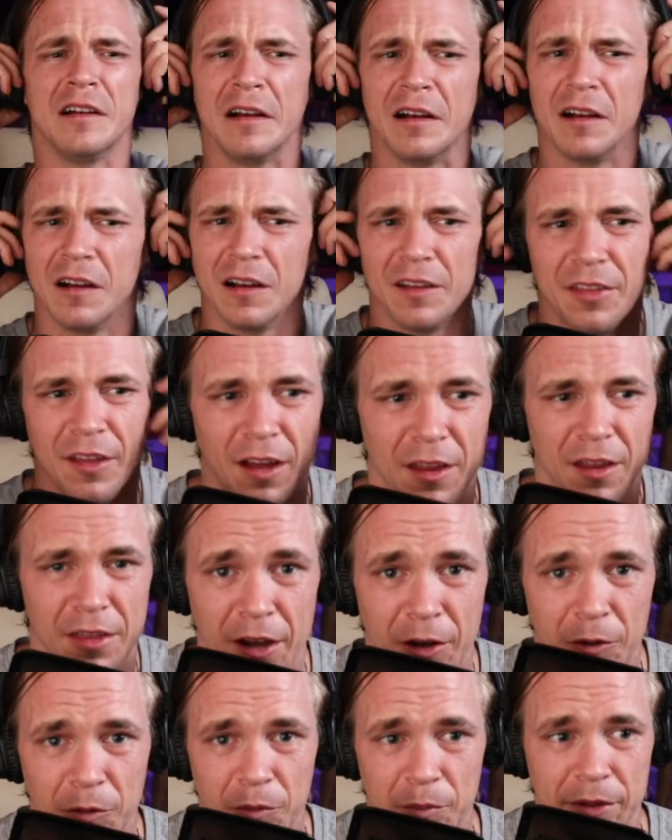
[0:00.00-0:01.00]

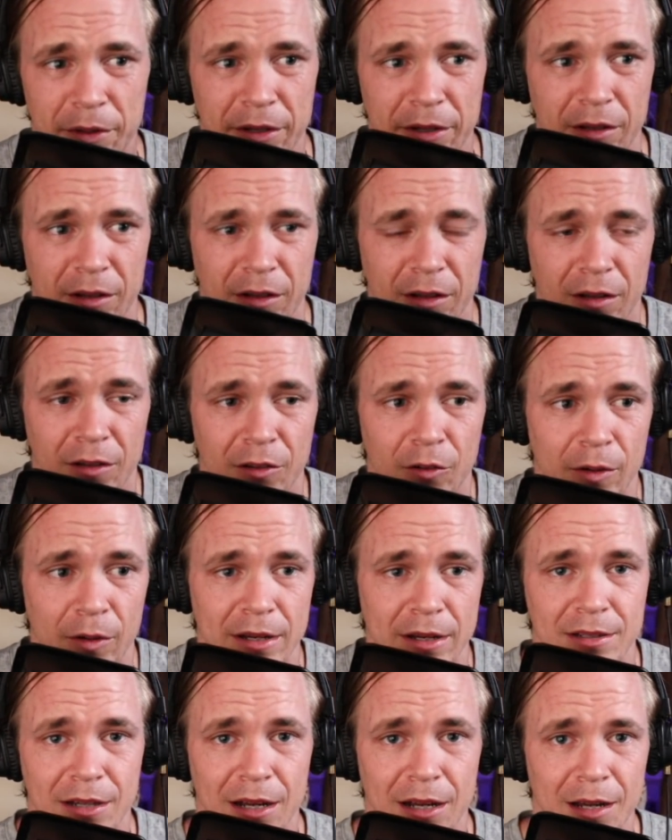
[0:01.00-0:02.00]
thought it would be a
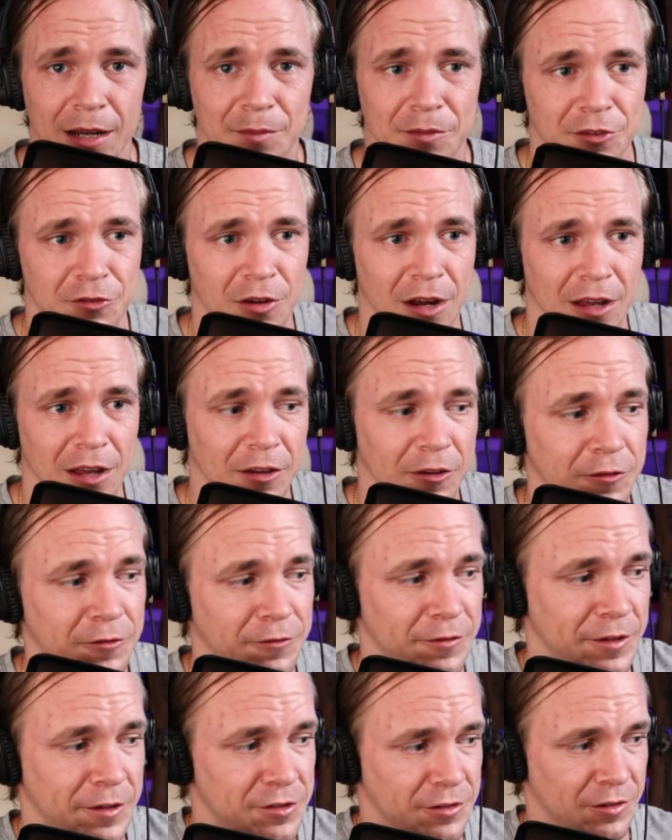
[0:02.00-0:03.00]
great time to try the new
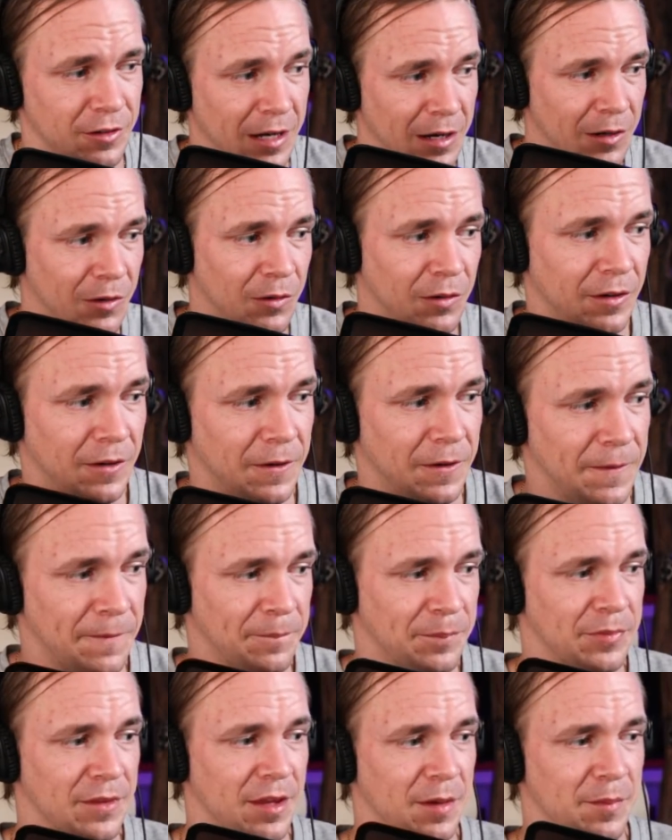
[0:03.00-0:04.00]
feature out.
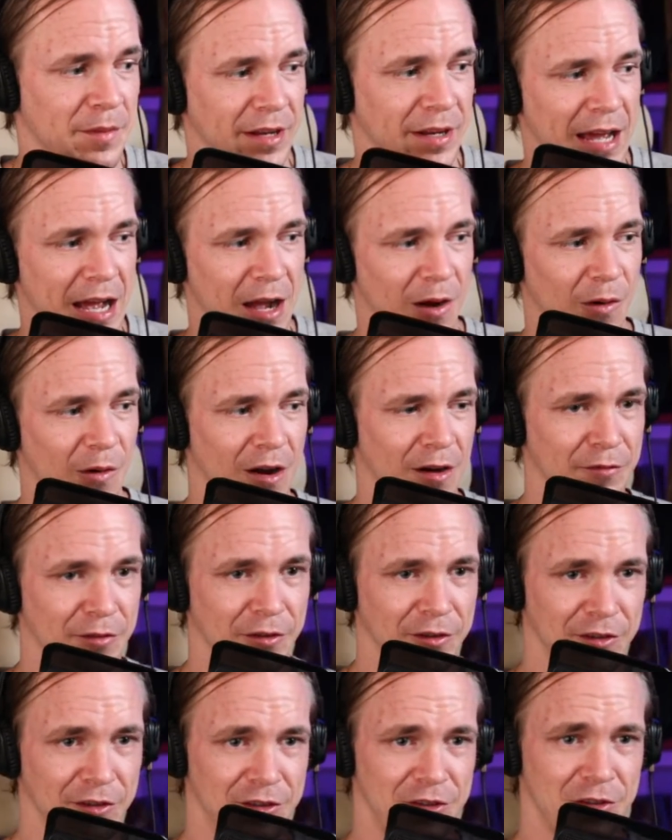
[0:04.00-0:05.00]
I mean, how
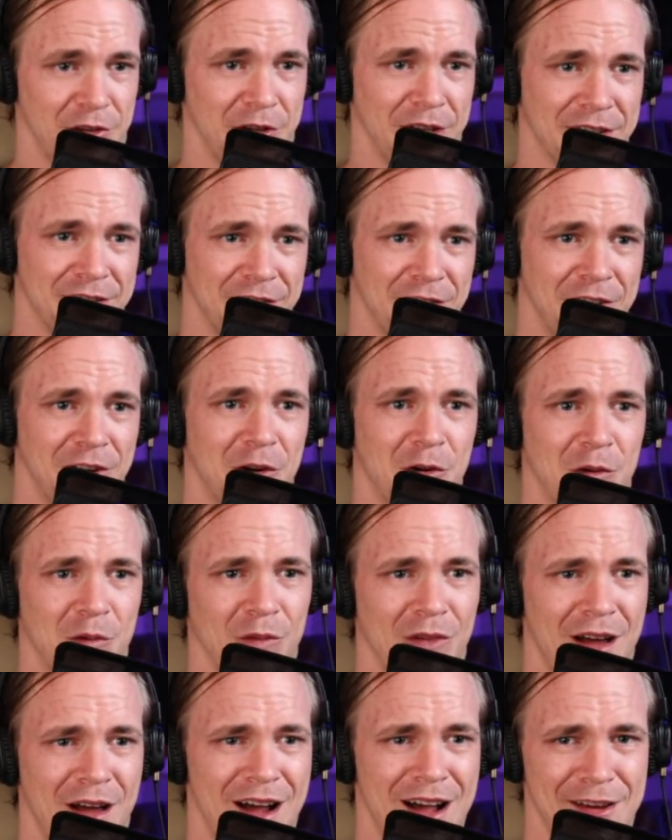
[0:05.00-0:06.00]
often do you get to go
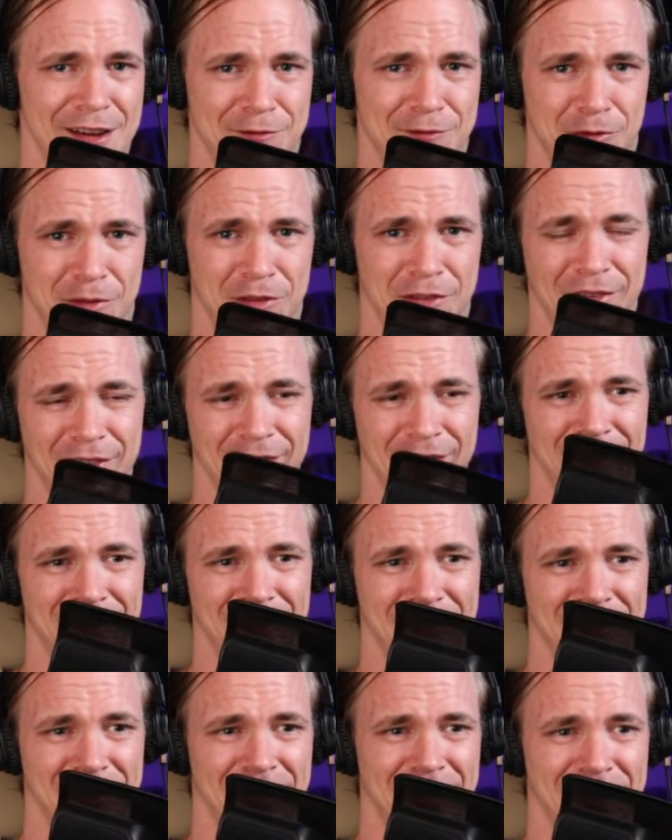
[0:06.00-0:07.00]
live with
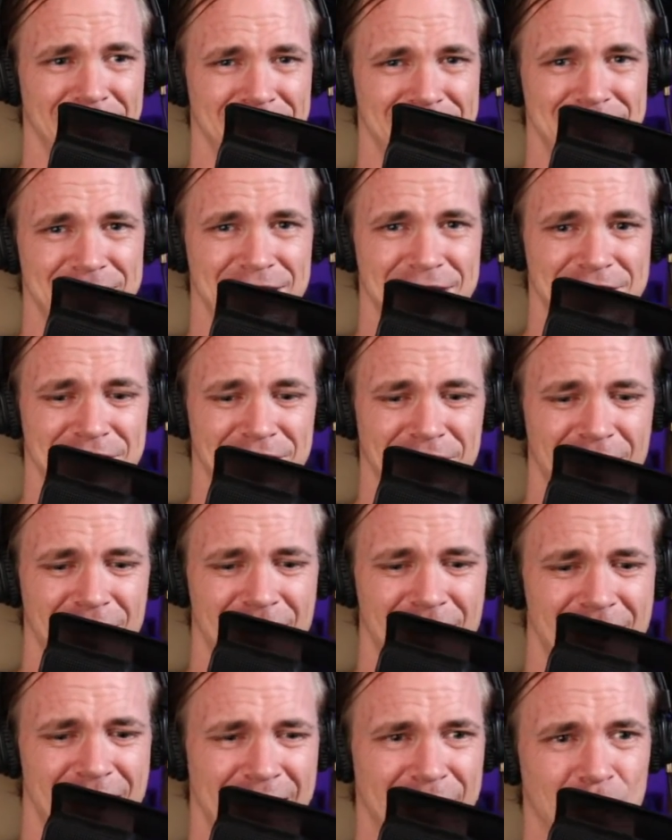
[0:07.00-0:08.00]
such a
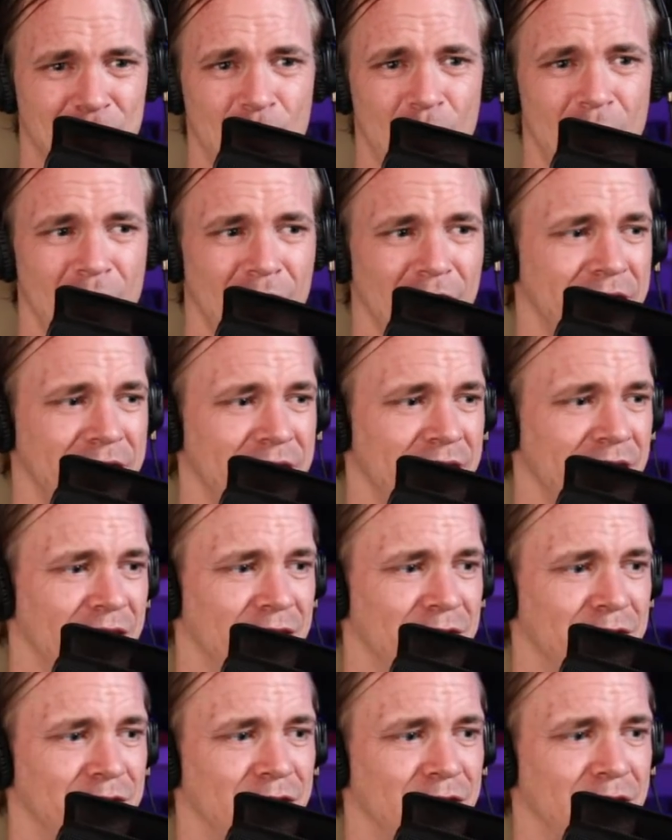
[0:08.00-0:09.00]
high quality
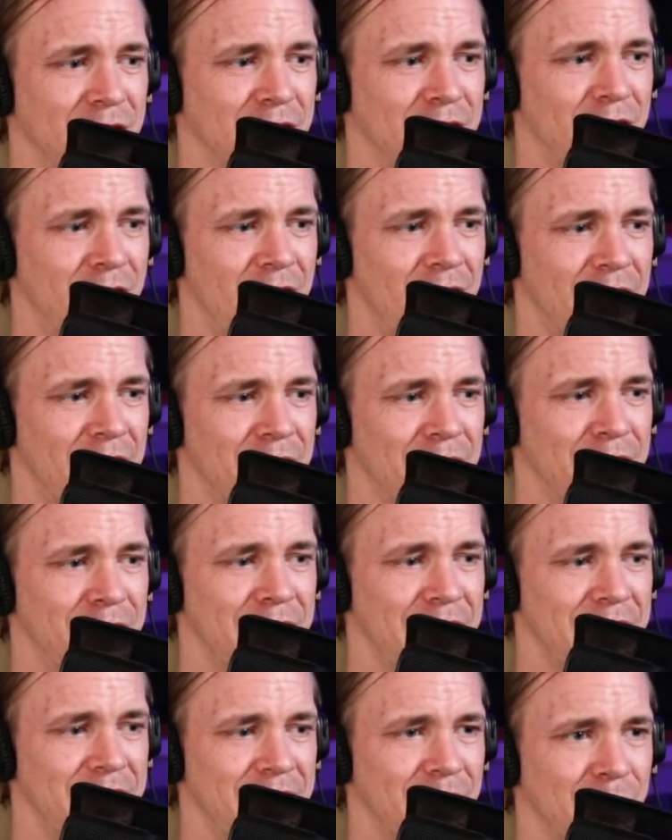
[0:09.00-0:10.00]
of
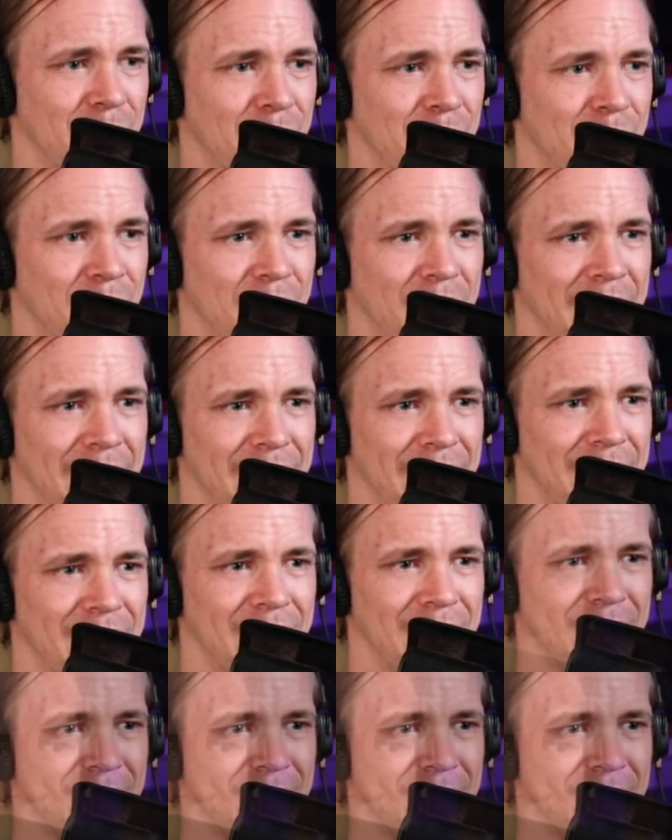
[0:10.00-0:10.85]
video? Like,